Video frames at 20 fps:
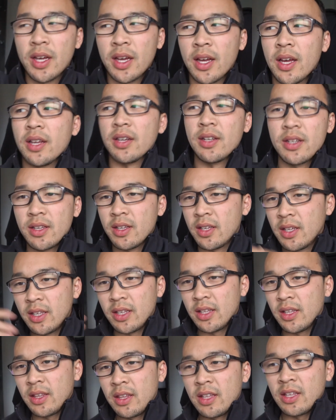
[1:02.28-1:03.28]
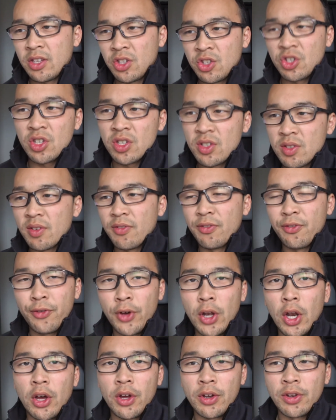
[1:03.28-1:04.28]
And it's just
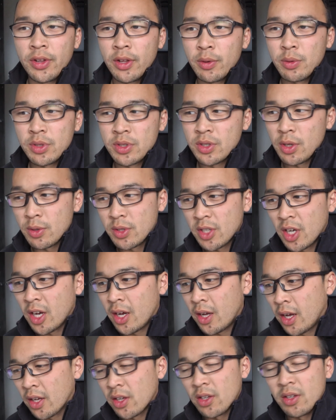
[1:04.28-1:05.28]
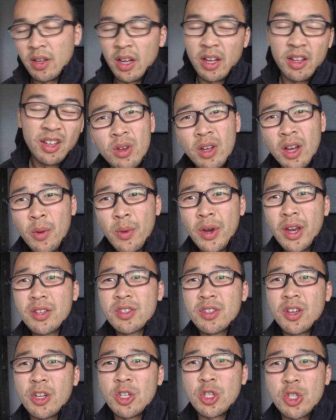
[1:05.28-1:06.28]
full-on. There was no time. I went
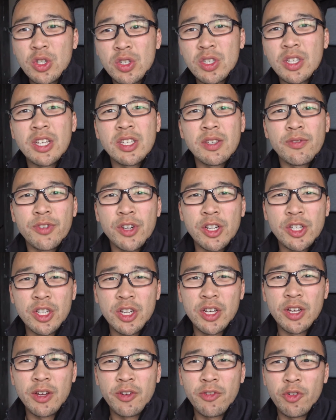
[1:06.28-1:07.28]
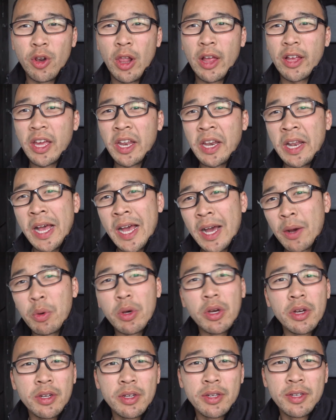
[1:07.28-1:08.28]
outside just to get some fresh air for like an
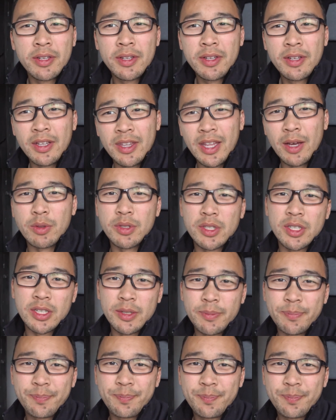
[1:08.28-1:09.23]
hour. And that was it.